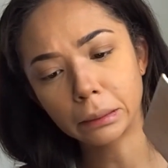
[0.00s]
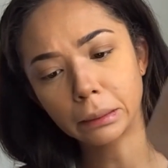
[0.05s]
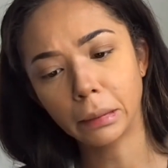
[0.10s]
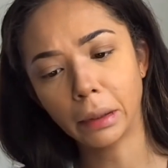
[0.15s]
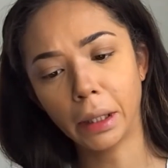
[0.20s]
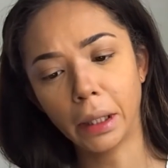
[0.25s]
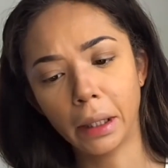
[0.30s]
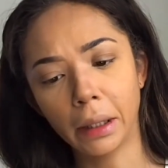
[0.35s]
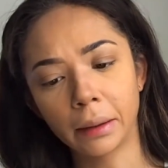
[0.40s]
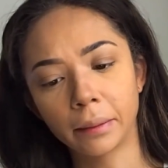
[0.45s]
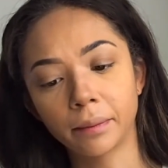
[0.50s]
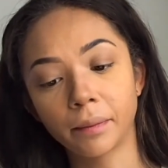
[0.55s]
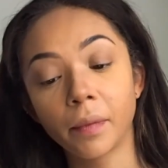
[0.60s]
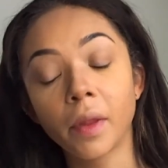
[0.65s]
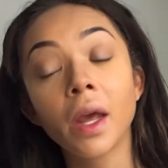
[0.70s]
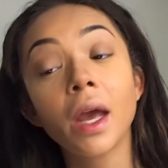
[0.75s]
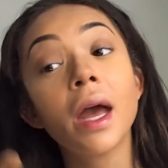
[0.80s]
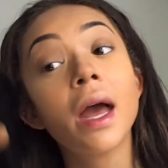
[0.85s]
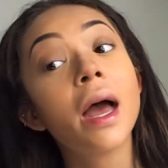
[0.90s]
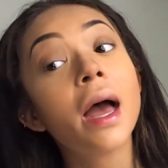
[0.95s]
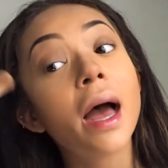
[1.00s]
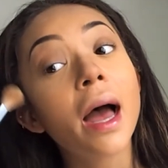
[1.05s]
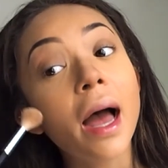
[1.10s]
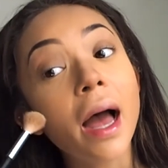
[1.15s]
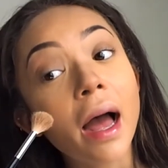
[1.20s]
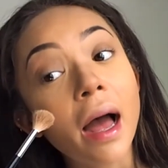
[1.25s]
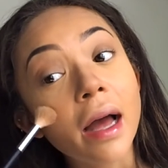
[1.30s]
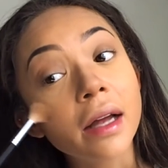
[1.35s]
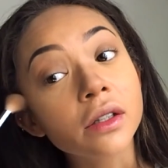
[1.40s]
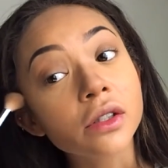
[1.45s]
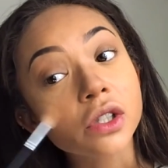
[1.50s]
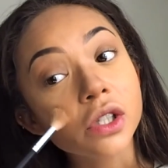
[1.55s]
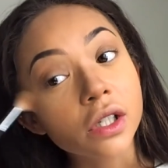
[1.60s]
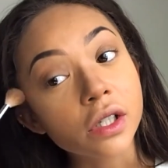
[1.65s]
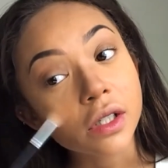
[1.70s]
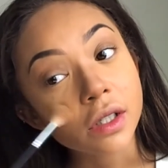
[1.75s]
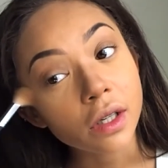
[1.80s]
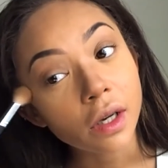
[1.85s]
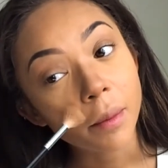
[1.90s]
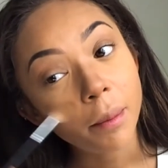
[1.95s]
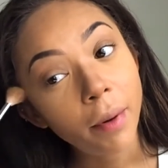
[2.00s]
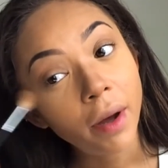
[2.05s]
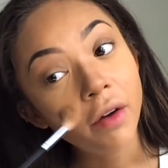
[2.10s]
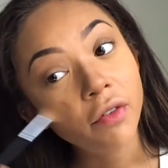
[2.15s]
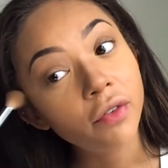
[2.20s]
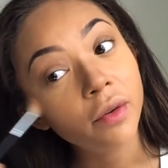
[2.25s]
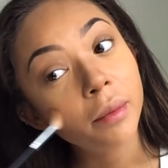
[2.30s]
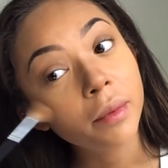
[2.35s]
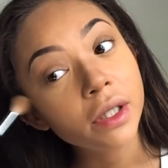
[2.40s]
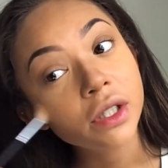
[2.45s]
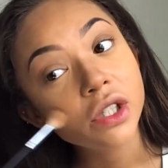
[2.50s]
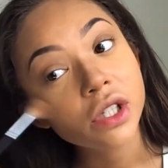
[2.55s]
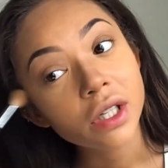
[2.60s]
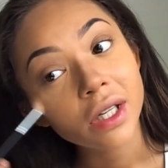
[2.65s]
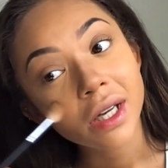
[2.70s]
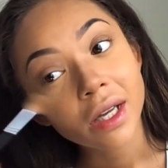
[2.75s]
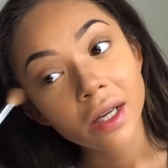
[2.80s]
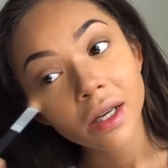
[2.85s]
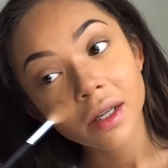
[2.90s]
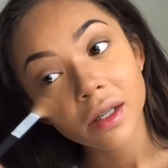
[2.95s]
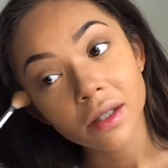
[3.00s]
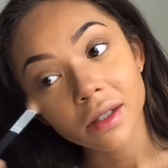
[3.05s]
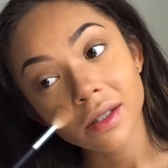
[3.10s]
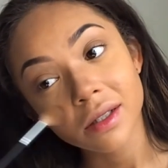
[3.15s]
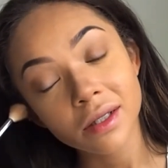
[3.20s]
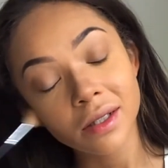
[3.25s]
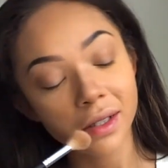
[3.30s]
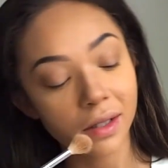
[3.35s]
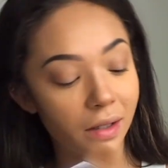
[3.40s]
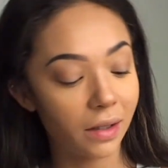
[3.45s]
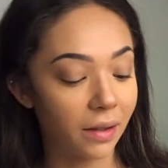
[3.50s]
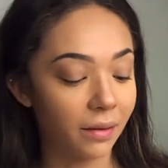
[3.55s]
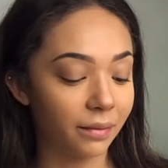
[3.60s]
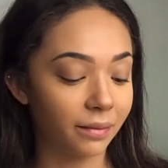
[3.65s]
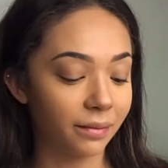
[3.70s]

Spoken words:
Yeah. And just above my cheeks.